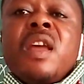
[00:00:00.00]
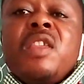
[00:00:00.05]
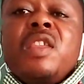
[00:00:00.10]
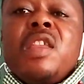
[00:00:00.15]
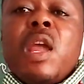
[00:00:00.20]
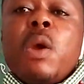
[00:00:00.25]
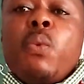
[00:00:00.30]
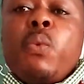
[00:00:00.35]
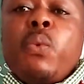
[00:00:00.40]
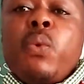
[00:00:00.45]

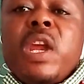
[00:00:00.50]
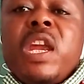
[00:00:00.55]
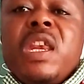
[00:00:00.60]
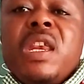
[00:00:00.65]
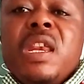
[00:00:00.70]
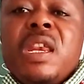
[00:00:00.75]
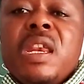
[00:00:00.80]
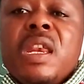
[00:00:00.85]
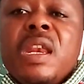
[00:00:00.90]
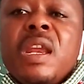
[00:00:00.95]
the
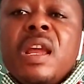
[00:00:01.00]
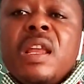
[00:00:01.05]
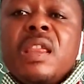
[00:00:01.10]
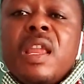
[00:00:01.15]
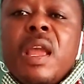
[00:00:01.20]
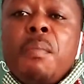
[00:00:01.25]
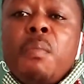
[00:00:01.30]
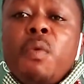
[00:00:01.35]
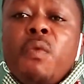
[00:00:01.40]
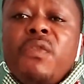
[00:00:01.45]
wind,
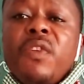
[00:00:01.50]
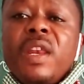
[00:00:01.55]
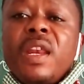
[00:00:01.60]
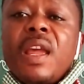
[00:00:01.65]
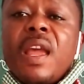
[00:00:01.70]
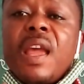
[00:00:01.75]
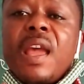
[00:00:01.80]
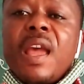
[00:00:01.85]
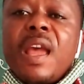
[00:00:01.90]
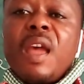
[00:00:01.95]
the moving
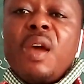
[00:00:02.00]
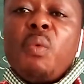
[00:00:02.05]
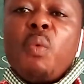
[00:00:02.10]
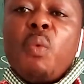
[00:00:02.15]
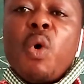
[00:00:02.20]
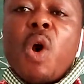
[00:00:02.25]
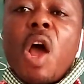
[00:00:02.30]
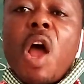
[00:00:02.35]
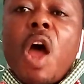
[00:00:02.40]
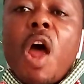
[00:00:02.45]
air,
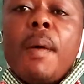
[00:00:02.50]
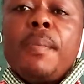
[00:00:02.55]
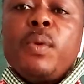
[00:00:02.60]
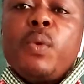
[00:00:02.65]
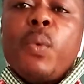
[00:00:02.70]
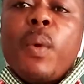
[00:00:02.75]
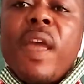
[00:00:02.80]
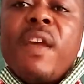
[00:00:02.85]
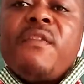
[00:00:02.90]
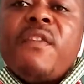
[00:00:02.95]
will
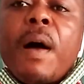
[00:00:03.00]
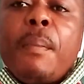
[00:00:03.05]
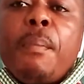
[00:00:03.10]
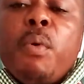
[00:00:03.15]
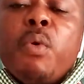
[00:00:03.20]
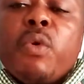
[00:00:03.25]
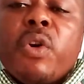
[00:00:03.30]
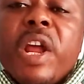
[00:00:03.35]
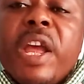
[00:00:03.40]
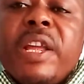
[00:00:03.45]
help to
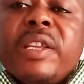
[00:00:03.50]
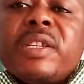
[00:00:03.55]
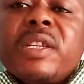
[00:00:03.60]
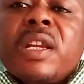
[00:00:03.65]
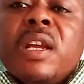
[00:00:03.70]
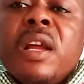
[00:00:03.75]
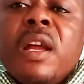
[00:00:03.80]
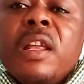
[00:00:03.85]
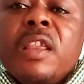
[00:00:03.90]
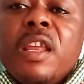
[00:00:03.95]

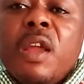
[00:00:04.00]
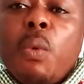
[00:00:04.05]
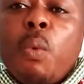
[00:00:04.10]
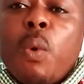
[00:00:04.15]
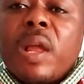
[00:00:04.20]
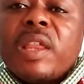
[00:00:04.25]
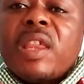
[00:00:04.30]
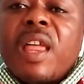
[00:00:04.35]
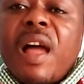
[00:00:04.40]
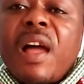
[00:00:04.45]
evaporate the
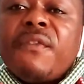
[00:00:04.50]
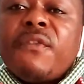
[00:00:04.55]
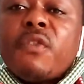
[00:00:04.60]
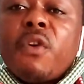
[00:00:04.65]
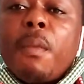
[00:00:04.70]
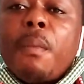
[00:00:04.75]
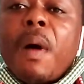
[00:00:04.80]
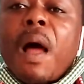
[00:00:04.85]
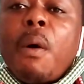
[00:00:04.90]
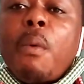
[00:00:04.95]
water
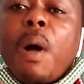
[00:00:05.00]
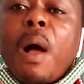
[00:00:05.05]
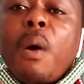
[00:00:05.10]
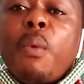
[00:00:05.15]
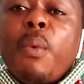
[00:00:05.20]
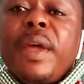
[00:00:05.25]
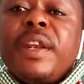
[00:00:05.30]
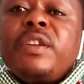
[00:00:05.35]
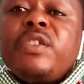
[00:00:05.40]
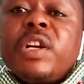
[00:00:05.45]
from our
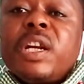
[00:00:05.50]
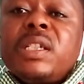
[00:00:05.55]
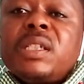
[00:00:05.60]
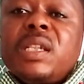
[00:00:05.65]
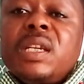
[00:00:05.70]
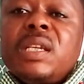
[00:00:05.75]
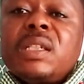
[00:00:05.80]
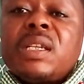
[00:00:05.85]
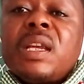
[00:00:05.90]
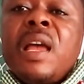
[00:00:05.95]
wet
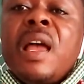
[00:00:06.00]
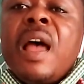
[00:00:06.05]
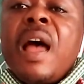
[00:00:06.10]
dresses,